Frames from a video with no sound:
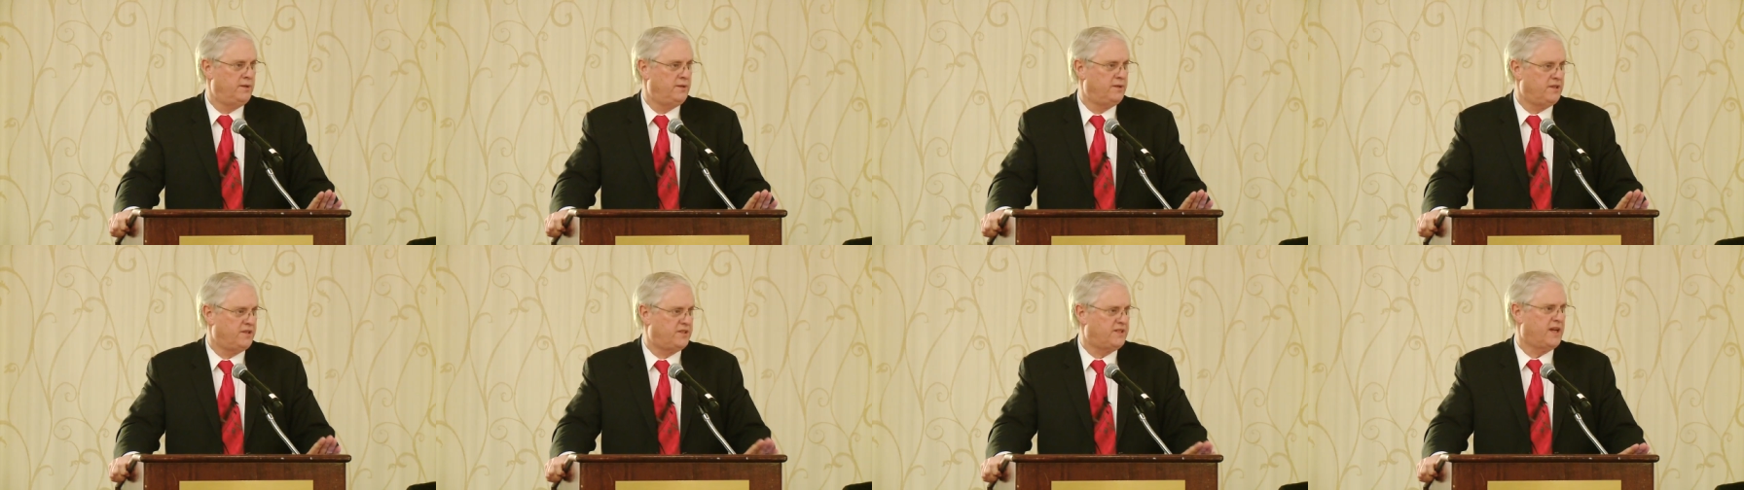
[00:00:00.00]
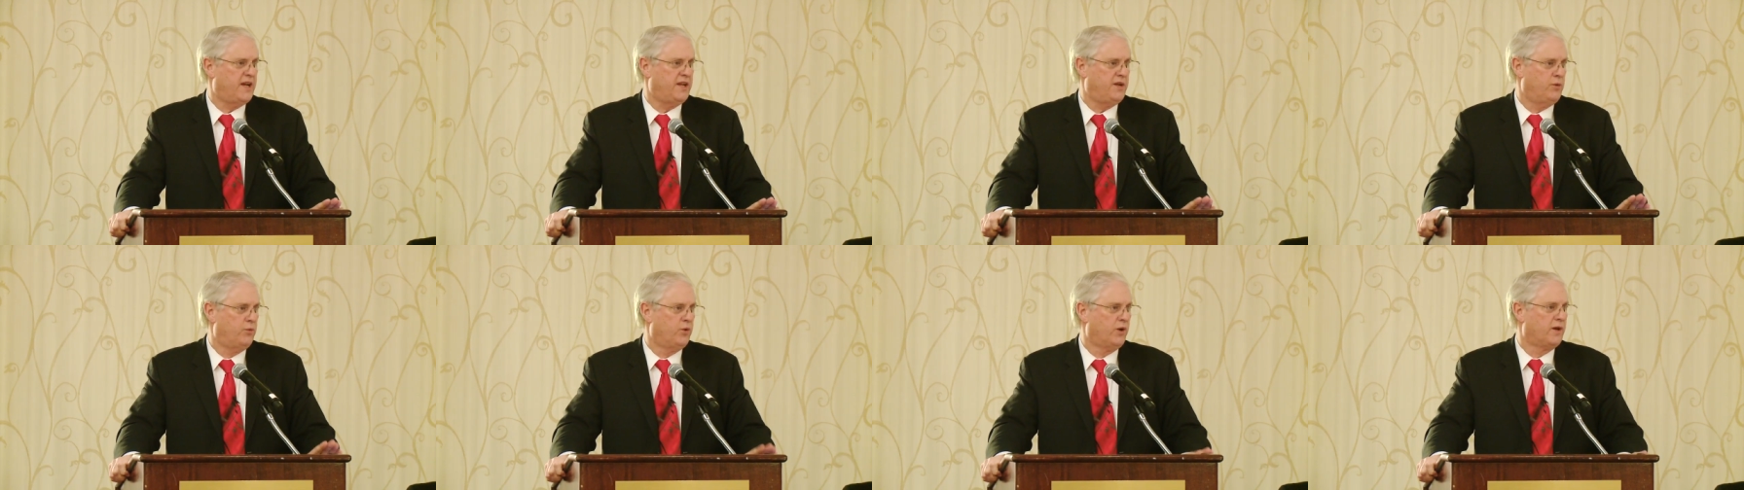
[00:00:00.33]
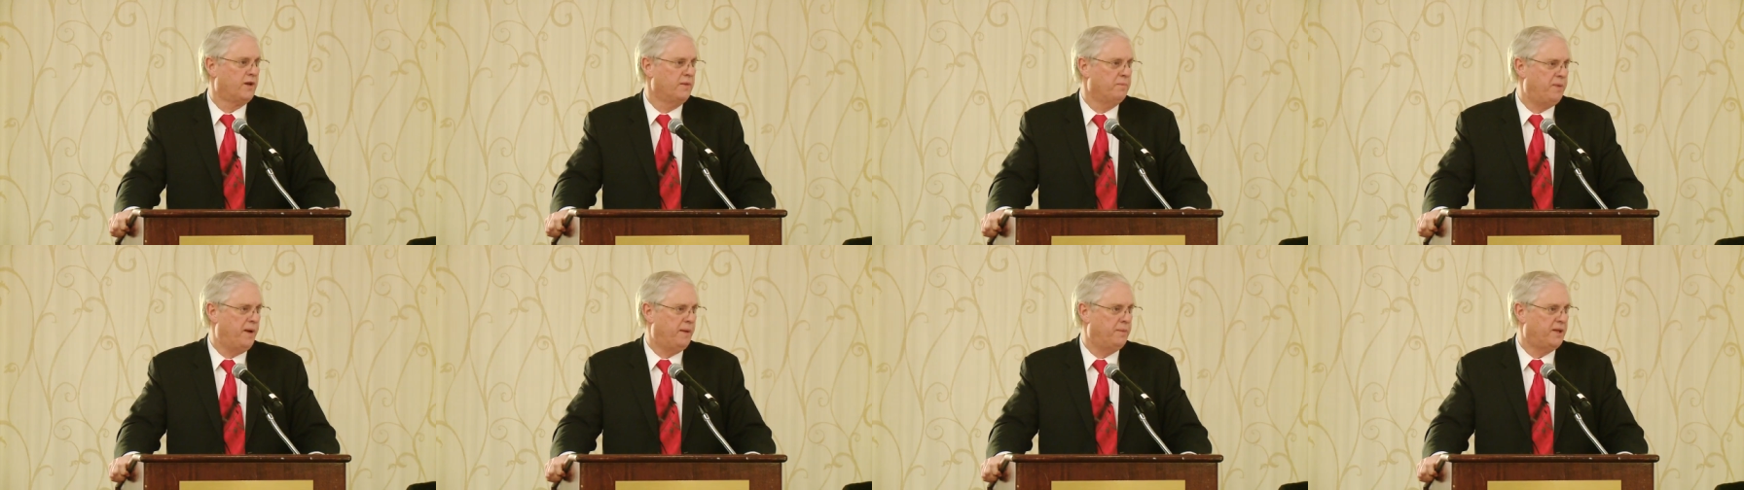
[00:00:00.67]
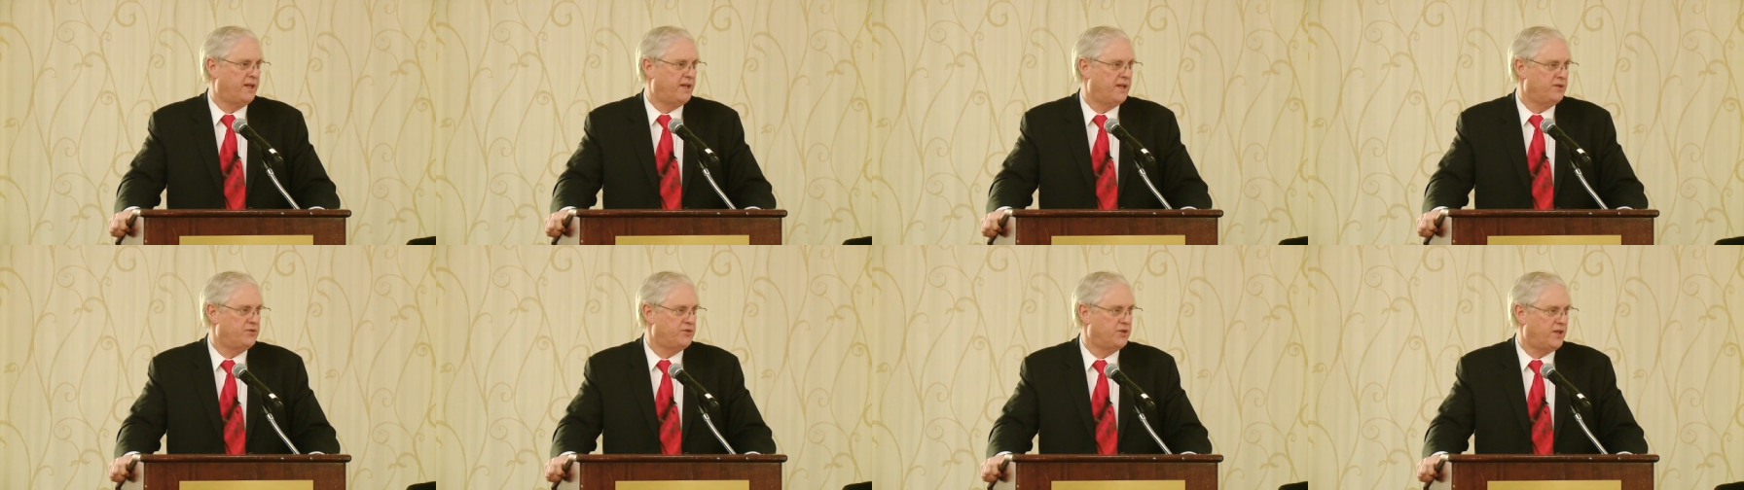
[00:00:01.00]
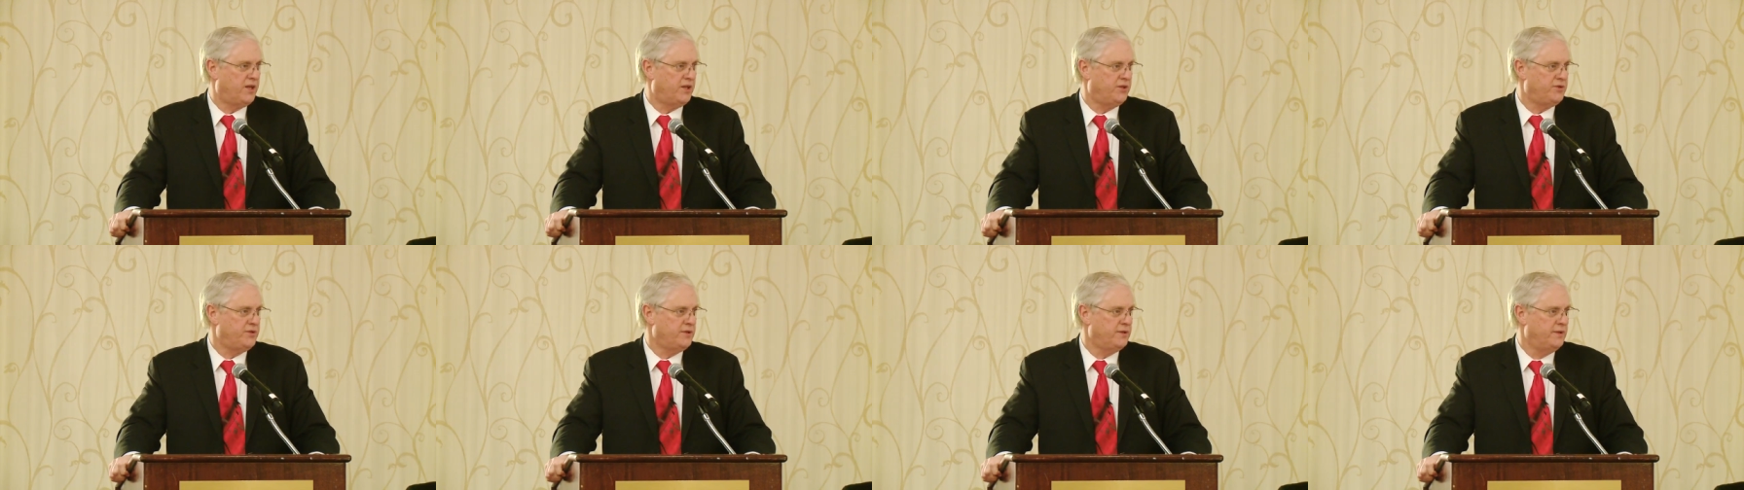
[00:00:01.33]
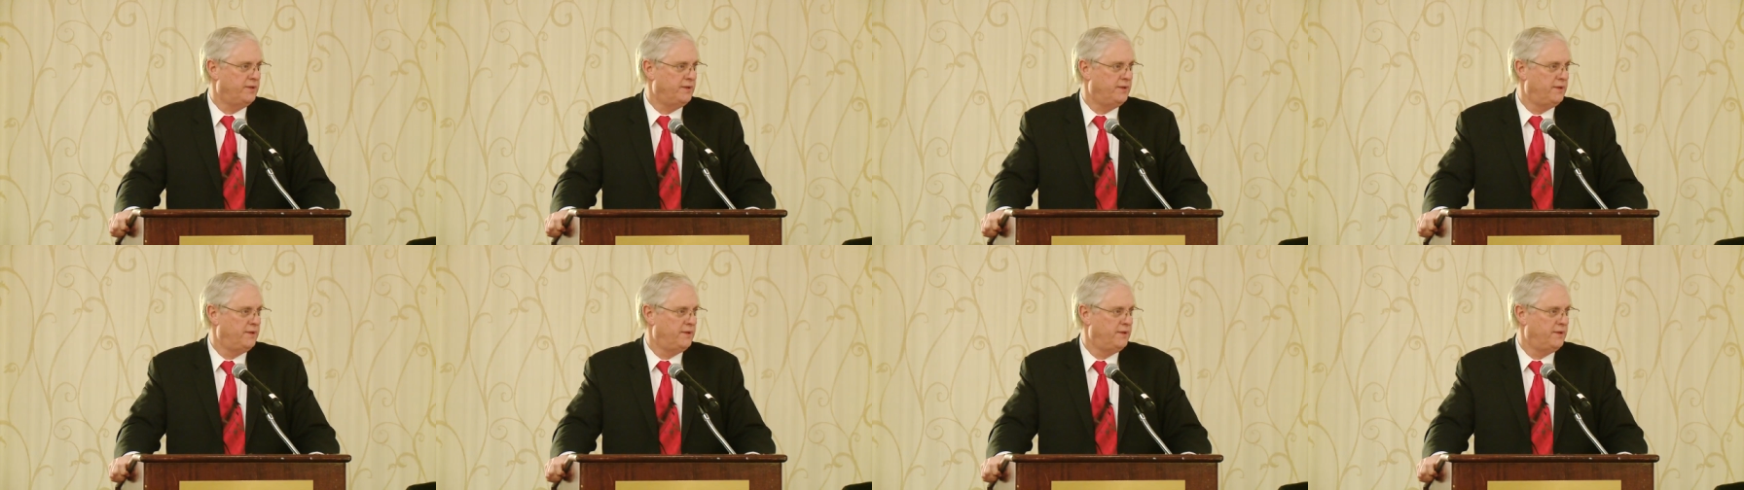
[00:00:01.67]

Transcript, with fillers: decide to work in public education?